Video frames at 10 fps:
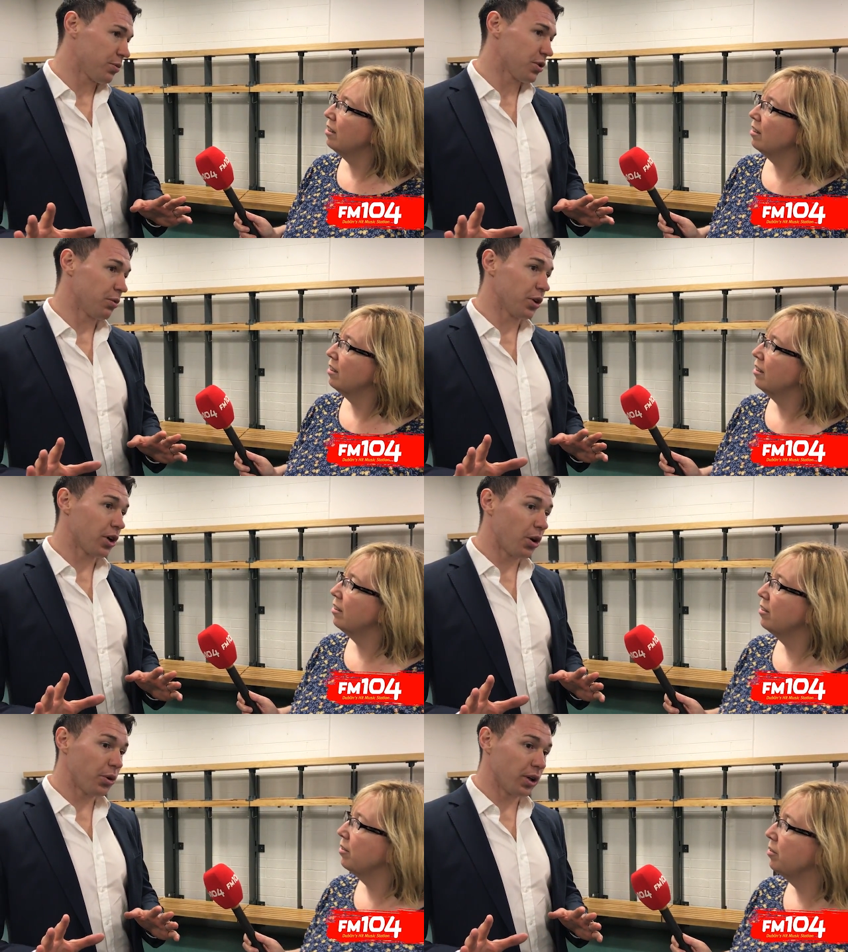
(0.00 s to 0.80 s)
Speaker 1: So when you're
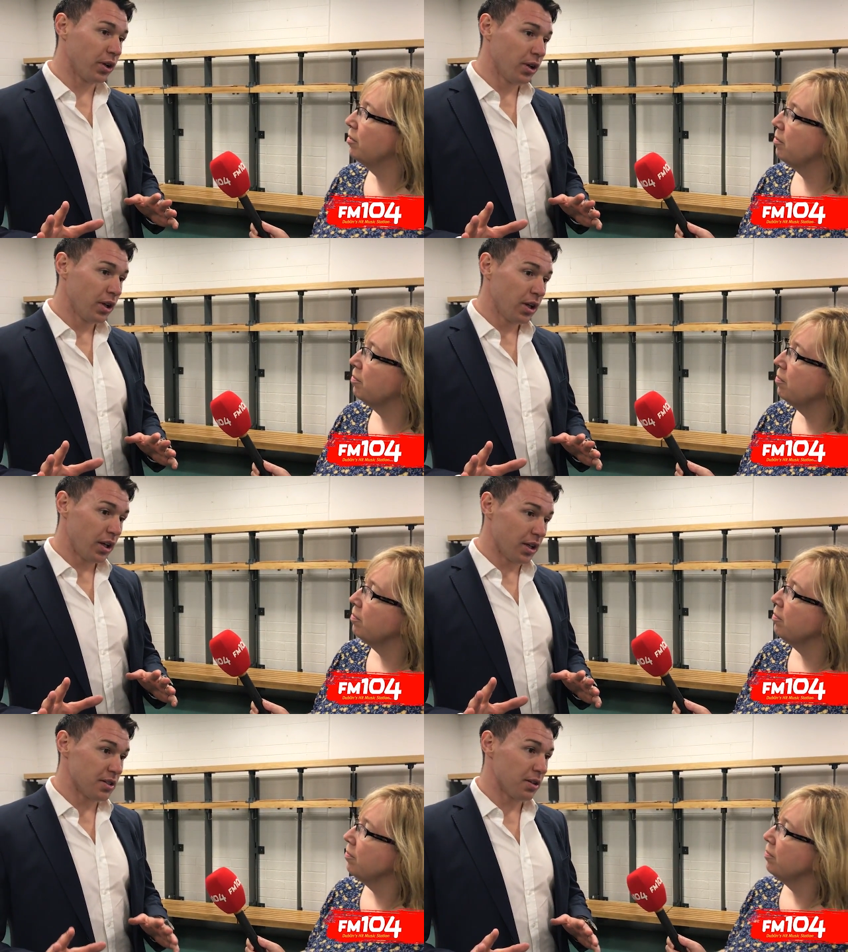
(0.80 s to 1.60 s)
going
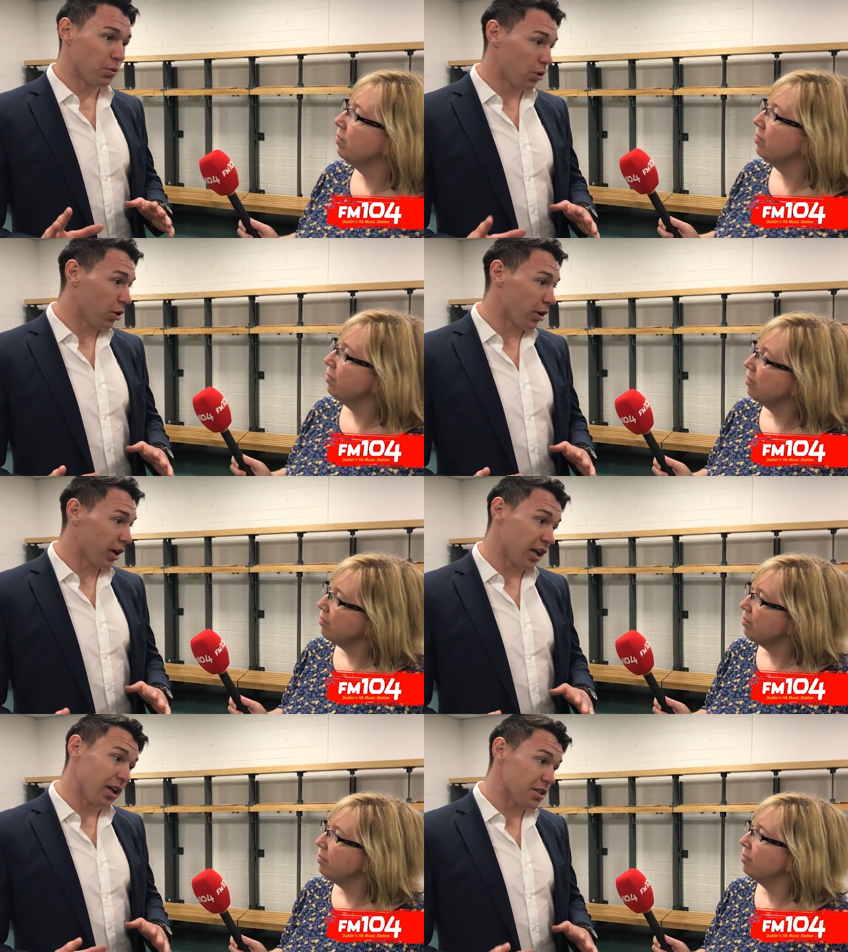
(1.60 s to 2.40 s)
into war,
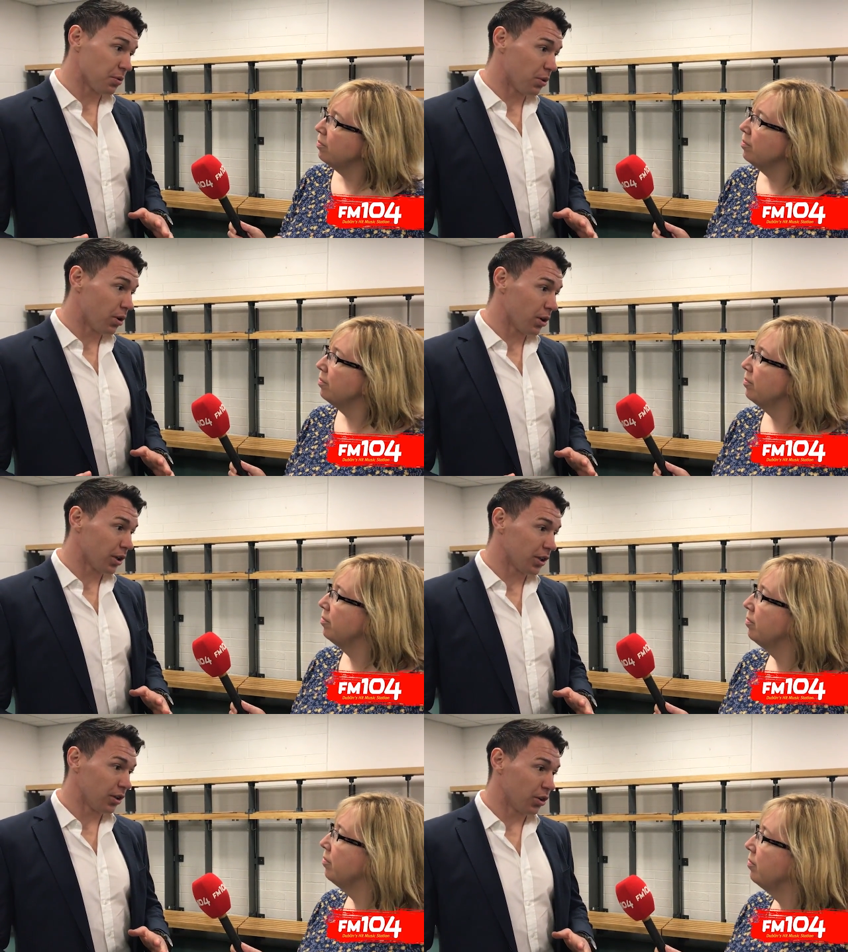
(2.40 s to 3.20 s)
and it is a war,
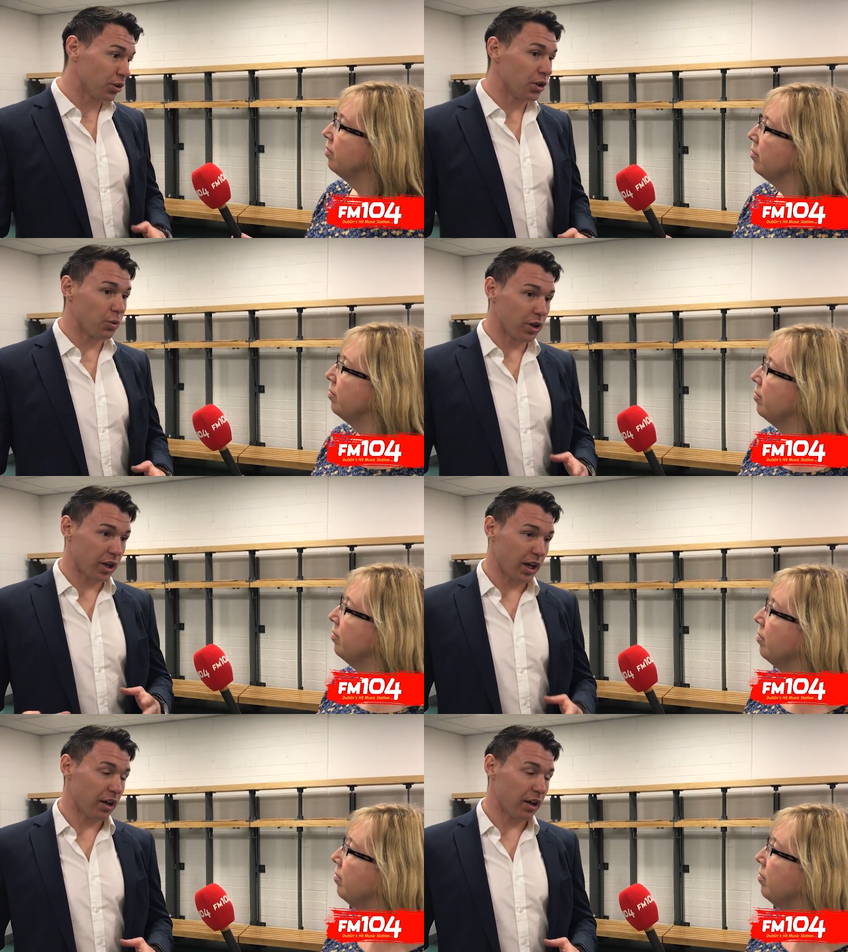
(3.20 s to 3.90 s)
like, you know, you want to